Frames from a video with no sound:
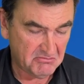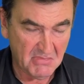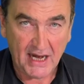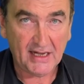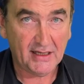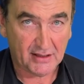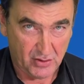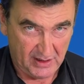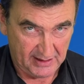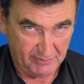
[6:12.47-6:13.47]
any
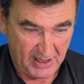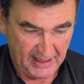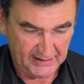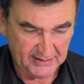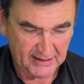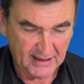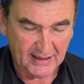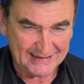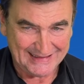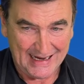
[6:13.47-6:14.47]
acrylic paint
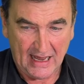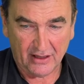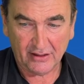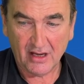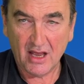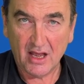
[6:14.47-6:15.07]
down